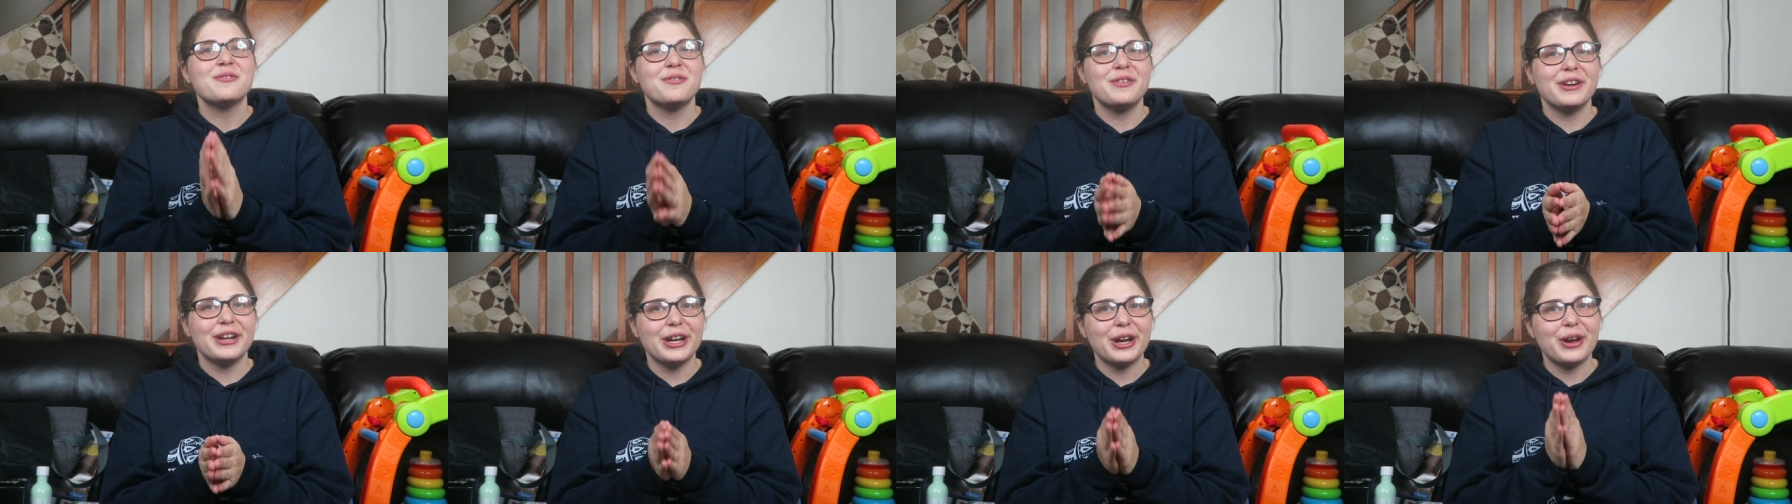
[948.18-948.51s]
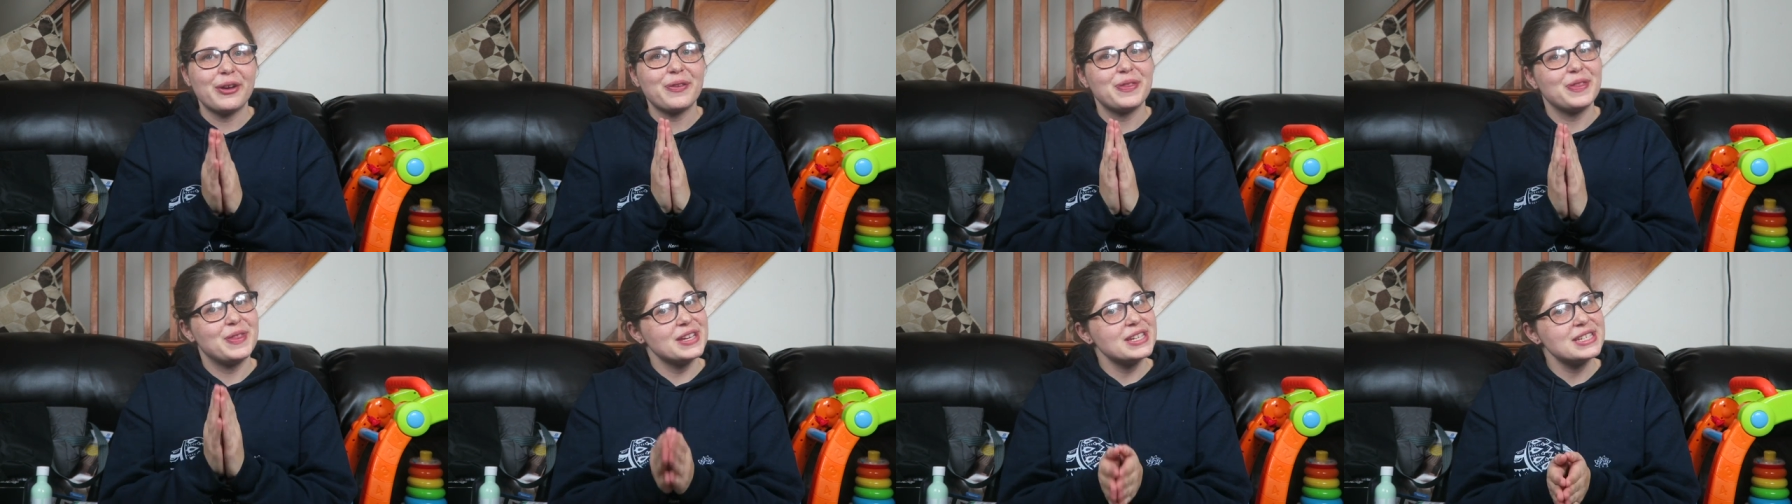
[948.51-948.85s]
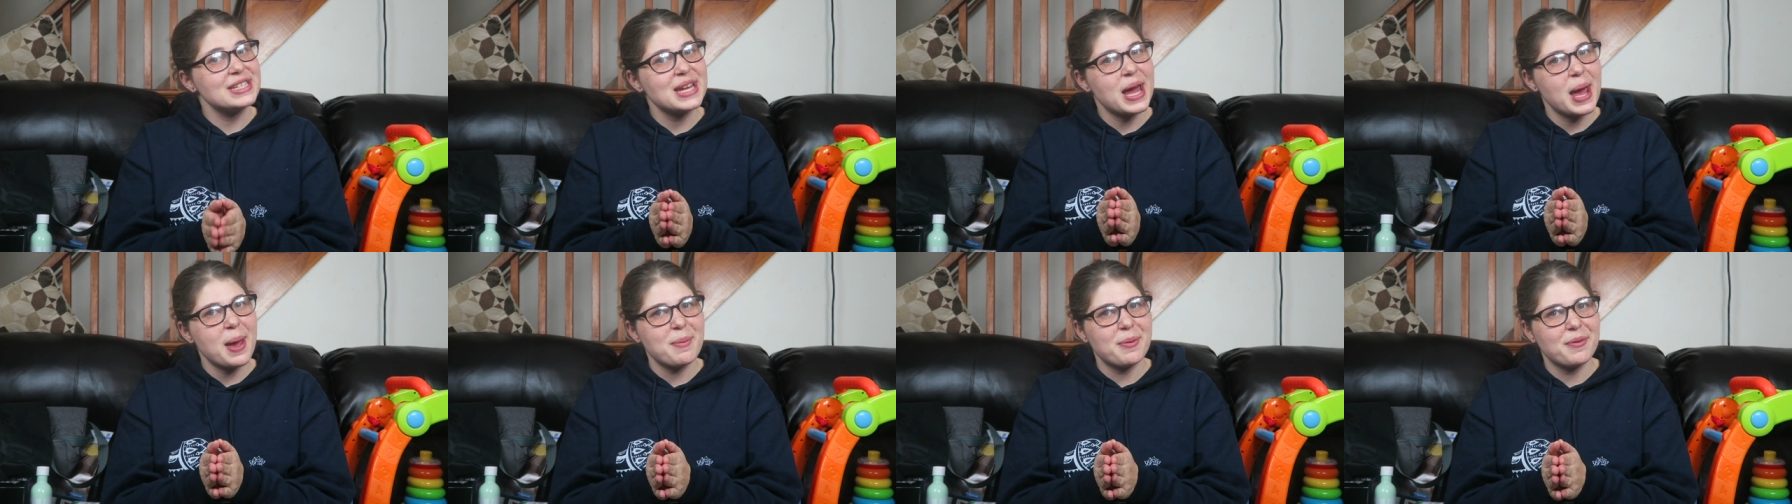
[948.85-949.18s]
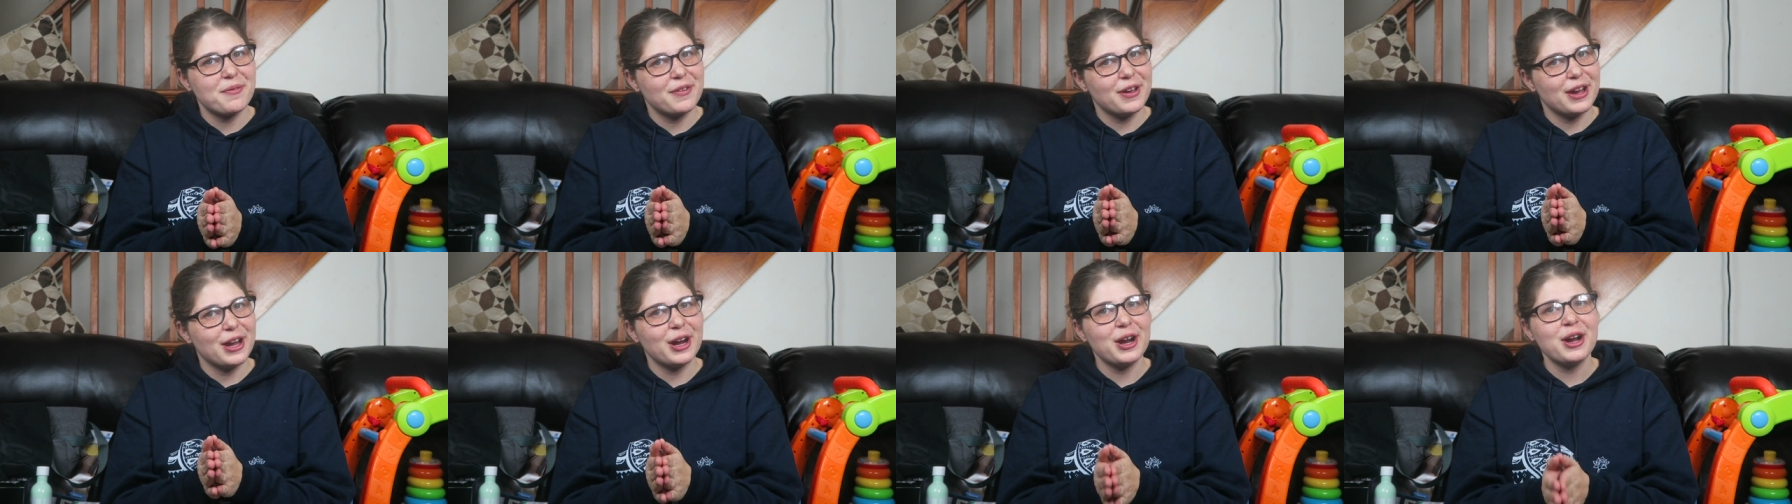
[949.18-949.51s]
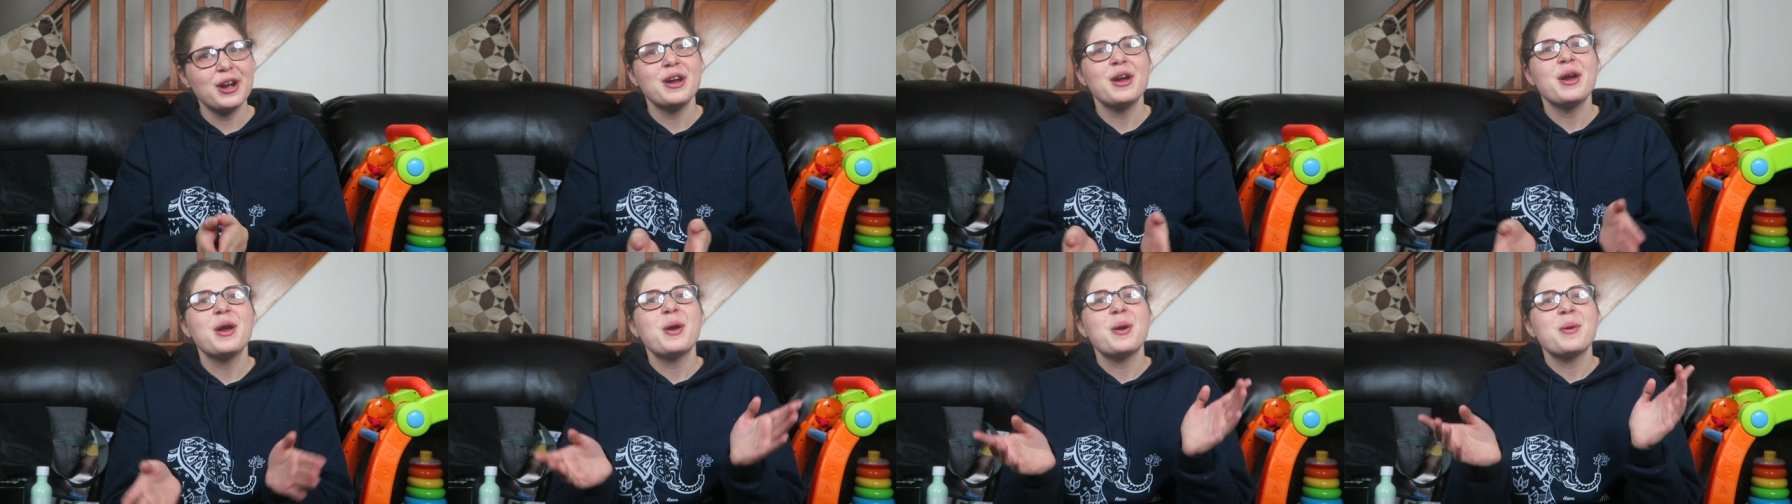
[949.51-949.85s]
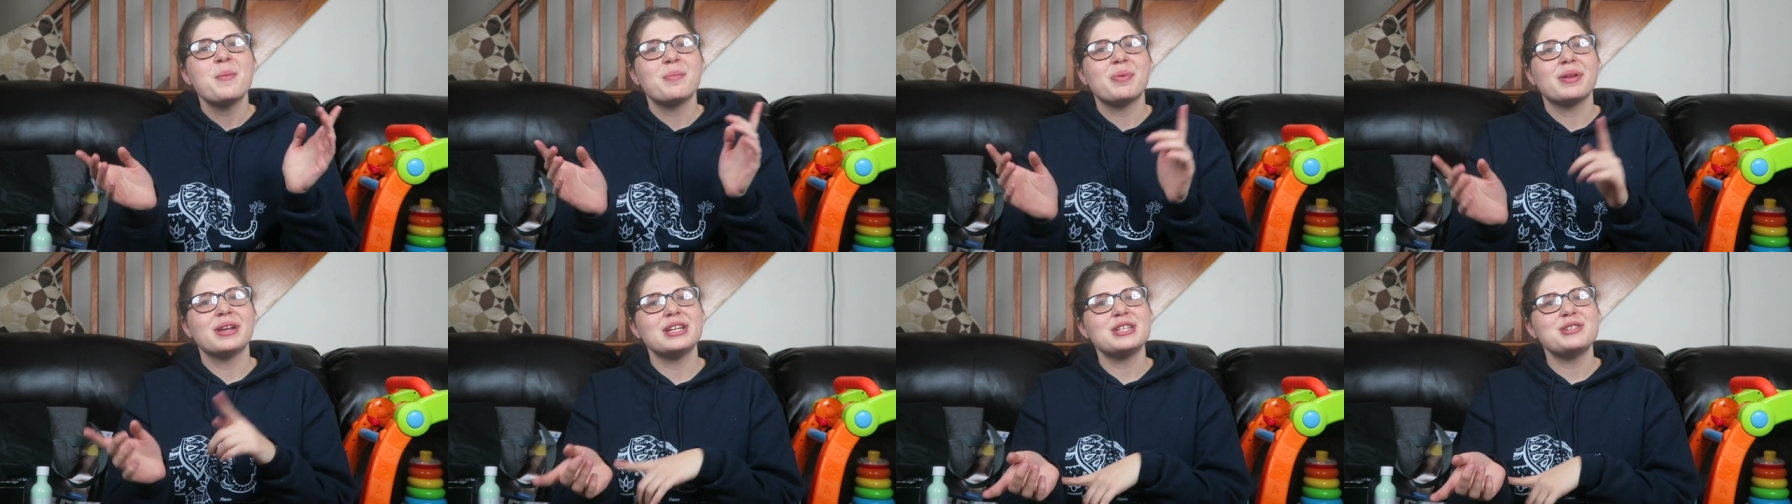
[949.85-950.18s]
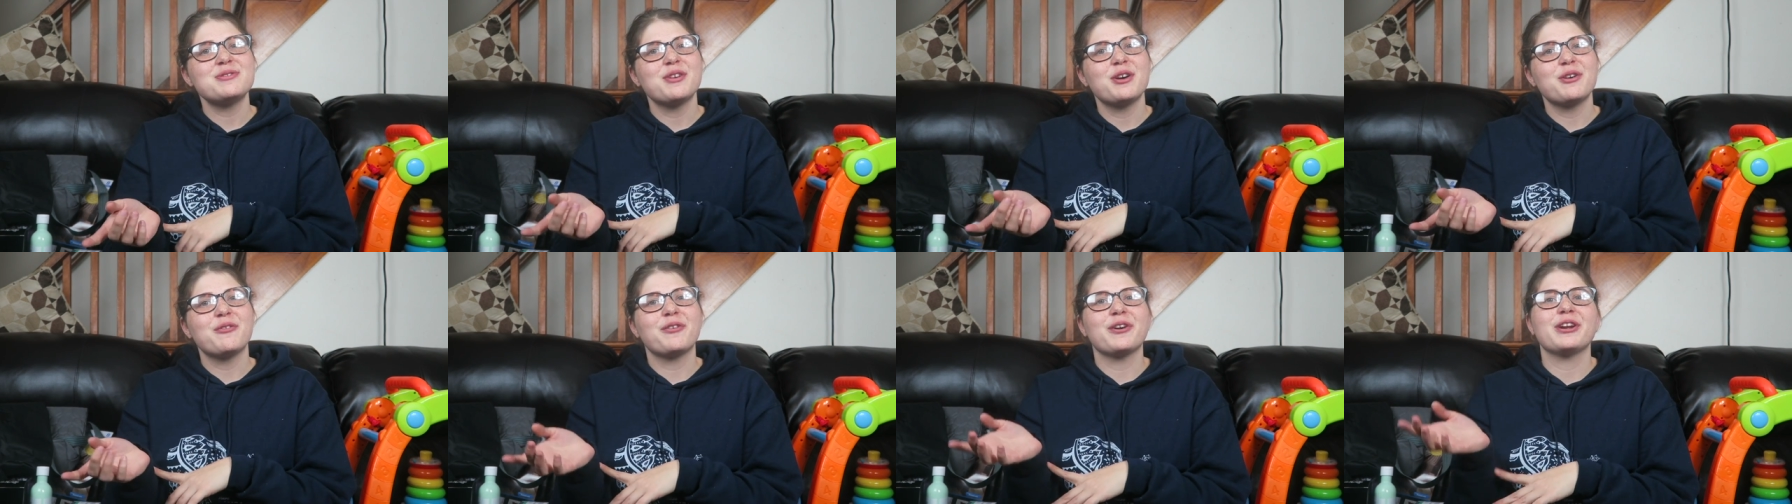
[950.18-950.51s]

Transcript: video this time of year, please feel